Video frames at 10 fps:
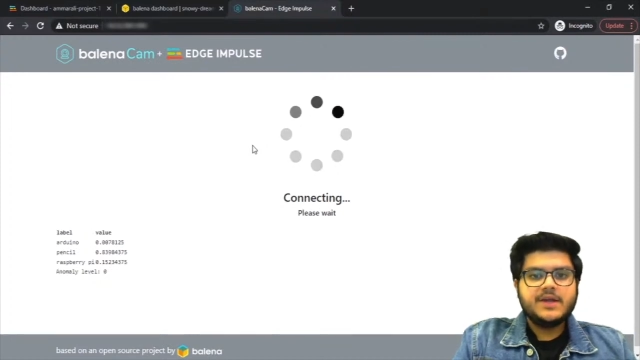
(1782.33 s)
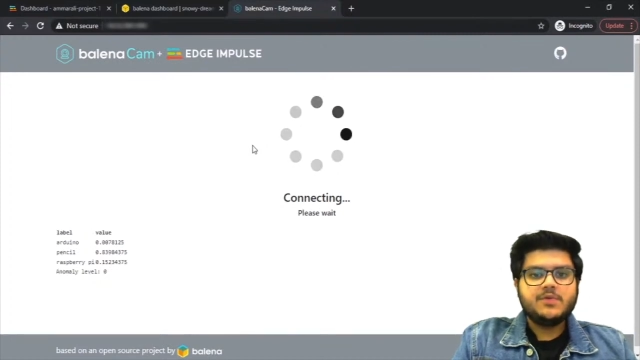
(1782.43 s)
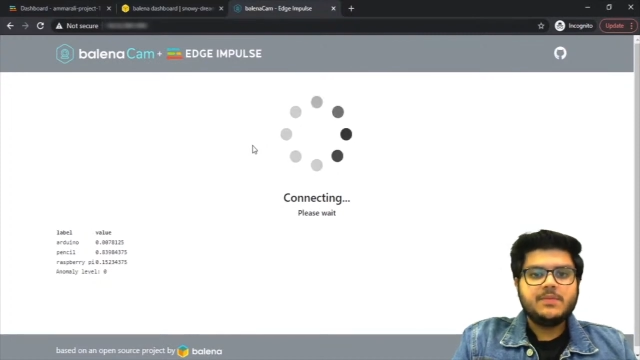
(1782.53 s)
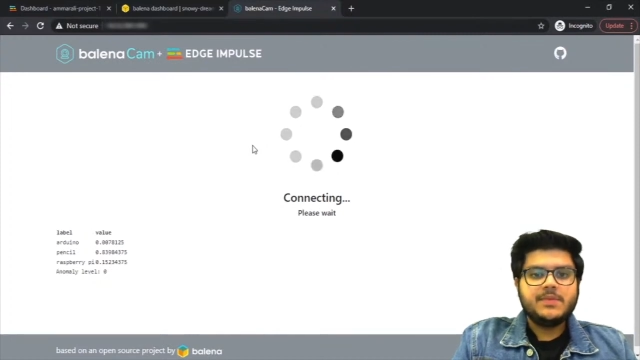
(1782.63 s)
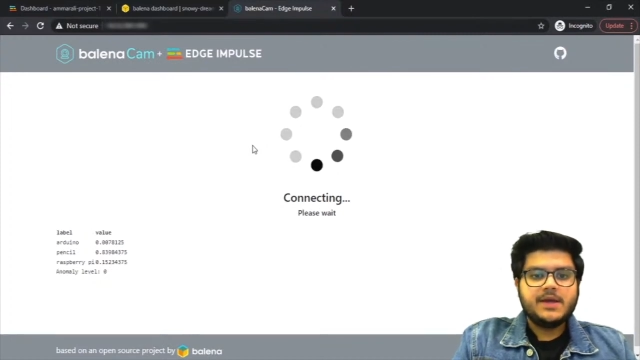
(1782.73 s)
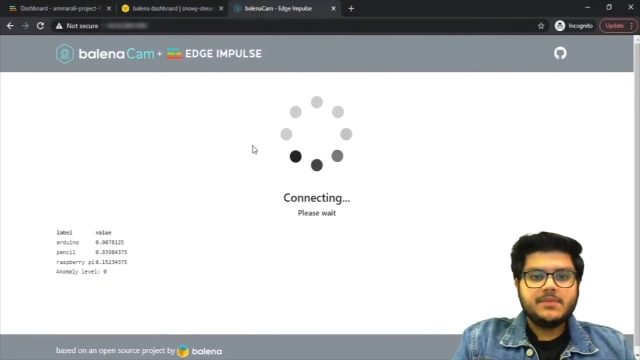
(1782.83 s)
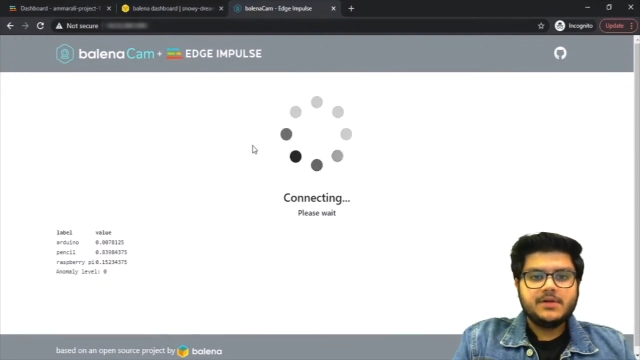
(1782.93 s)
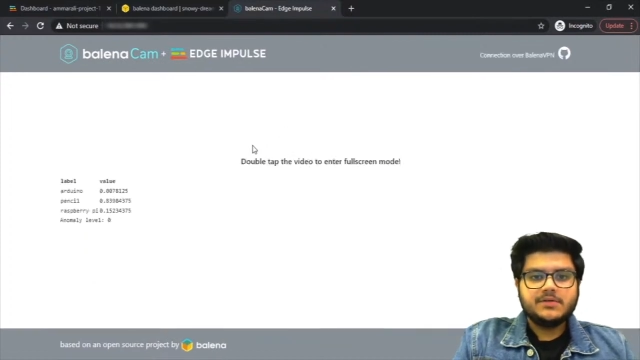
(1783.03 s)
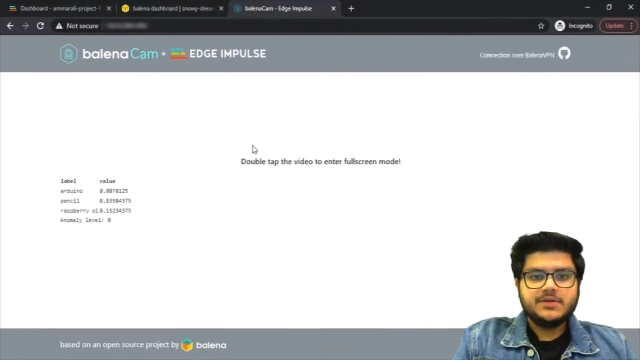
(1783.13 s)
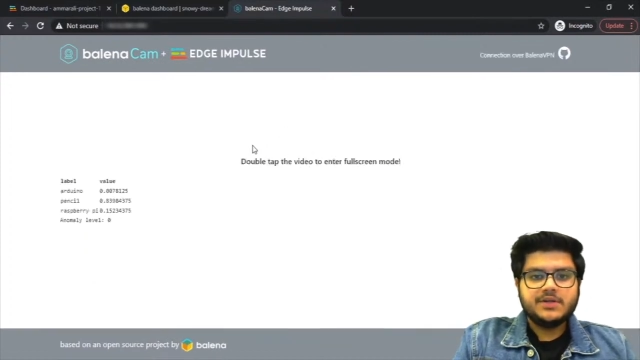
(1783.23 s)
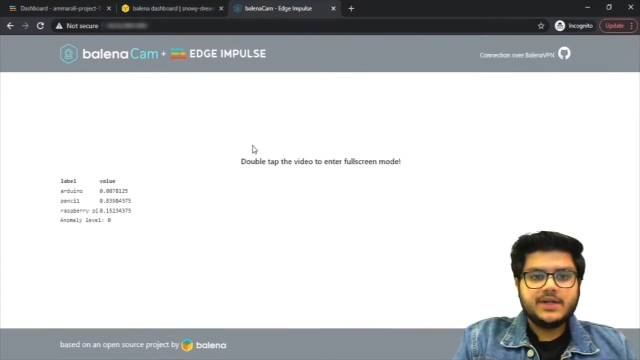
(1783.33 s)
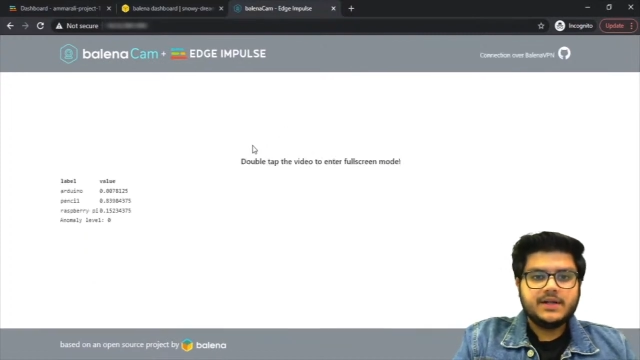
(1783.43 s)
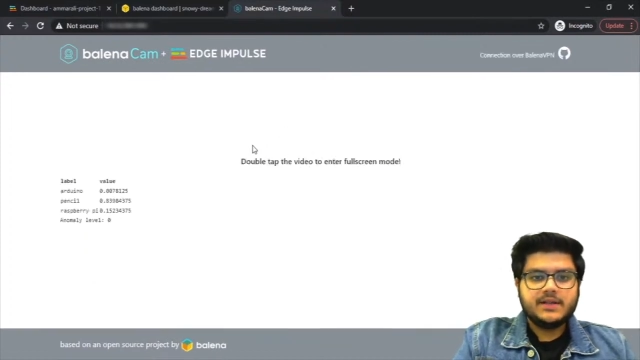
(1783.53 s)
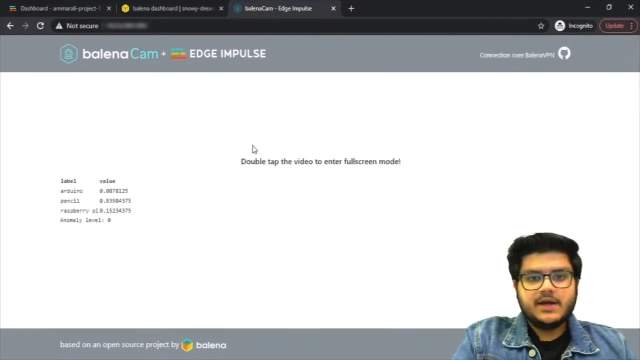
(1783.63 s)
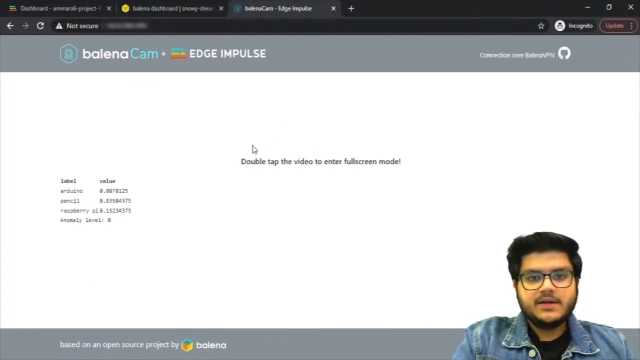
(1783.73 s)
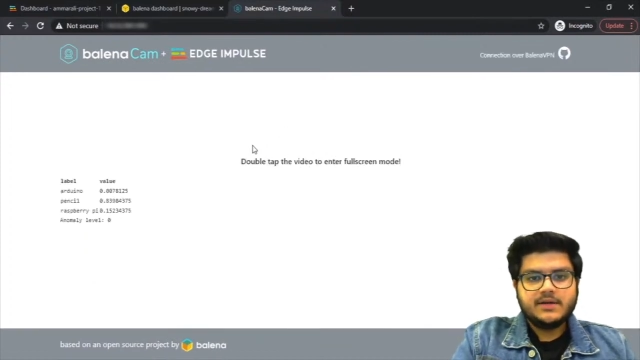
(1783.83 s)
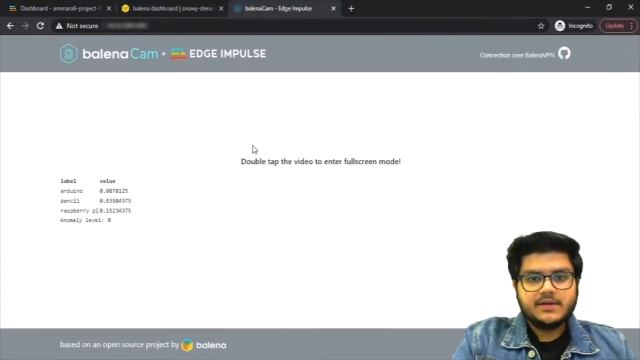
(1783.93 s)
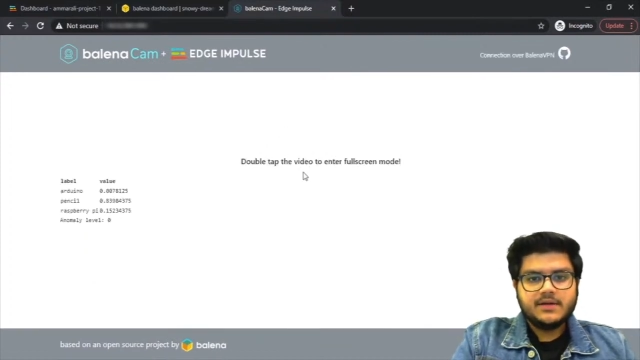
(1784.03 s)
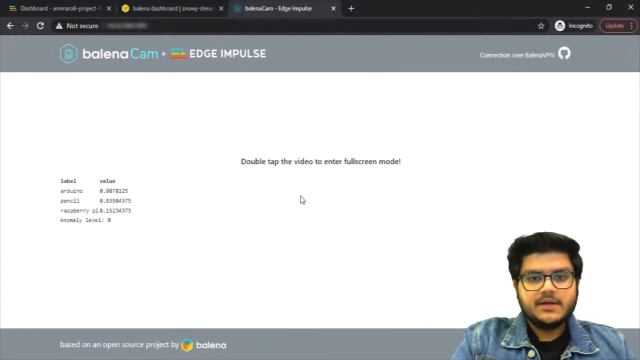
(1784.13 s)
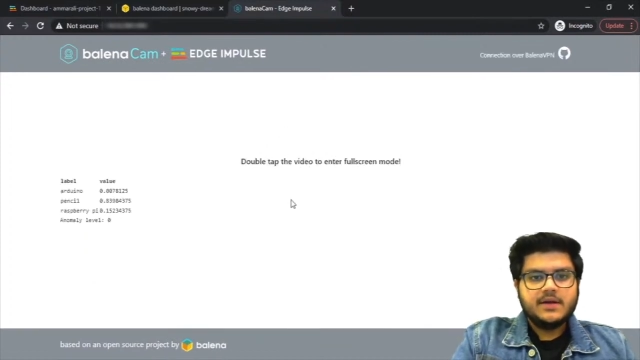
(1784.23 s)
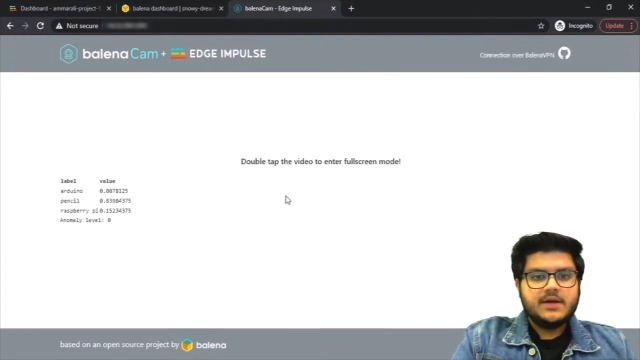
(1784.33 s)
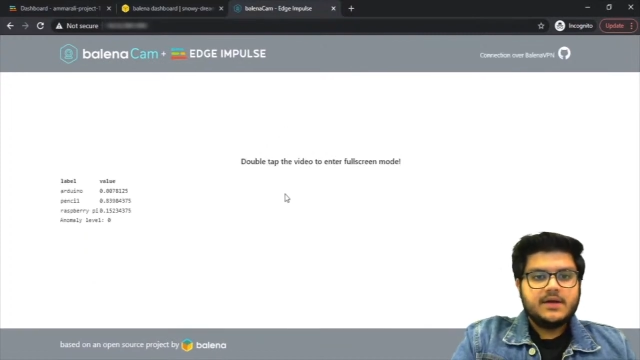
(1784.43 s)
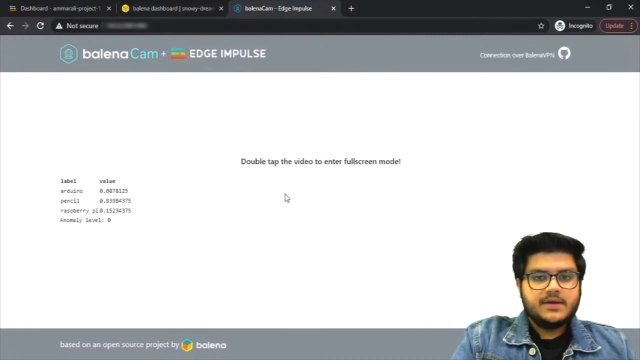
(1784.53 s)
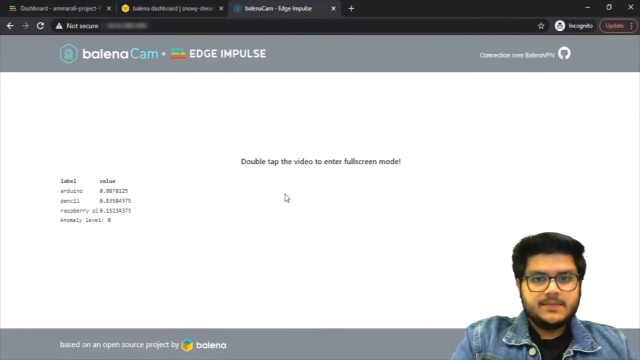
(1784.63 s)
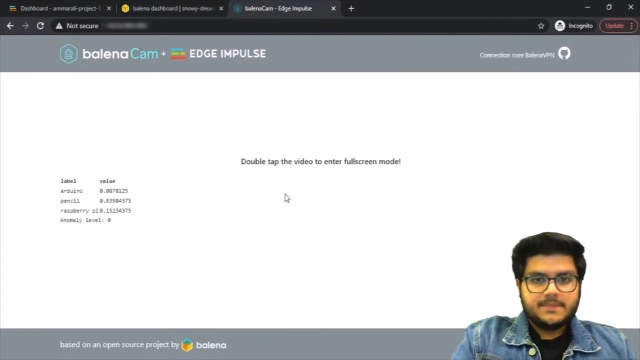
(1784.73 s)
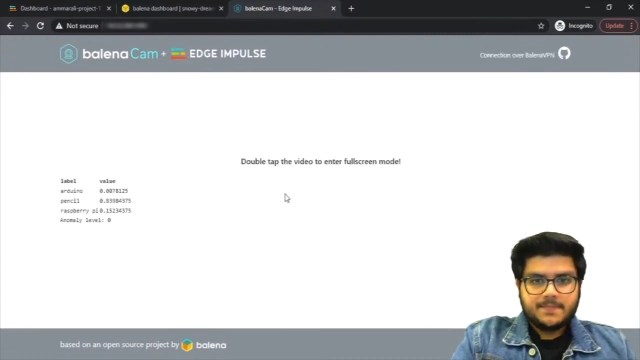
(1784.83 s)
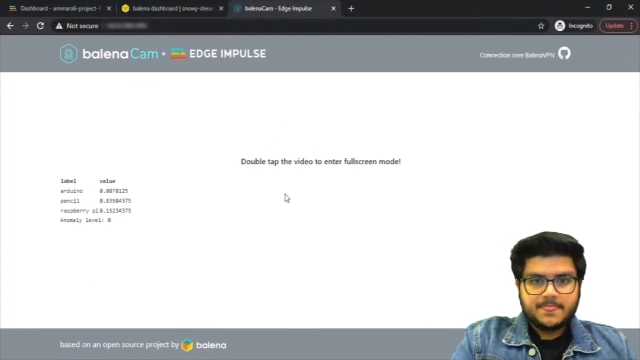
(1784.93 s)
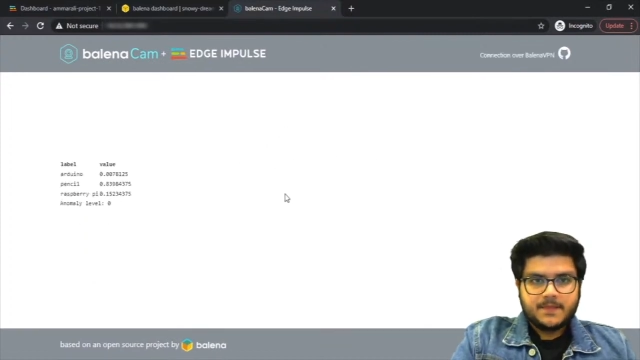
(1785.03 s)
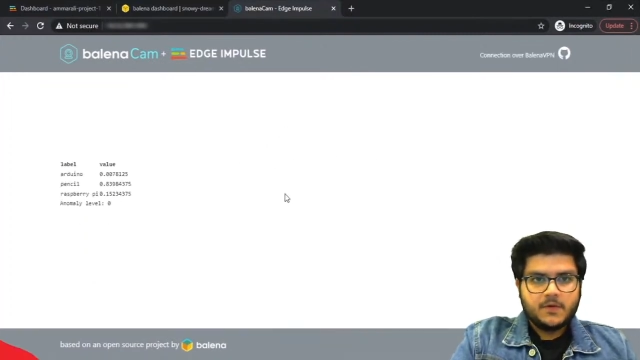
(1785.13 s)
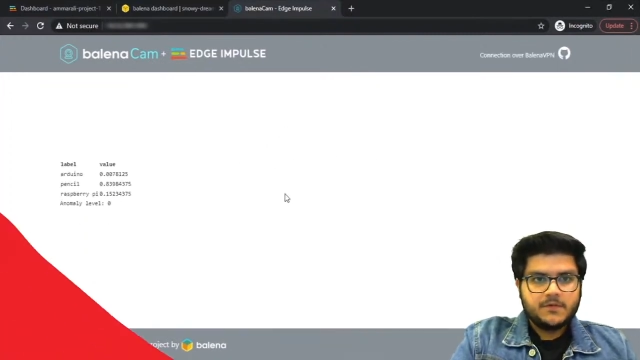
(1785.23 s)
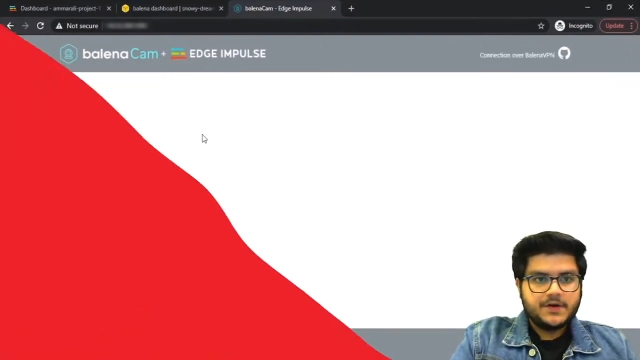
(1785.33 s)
it will be able to detect that over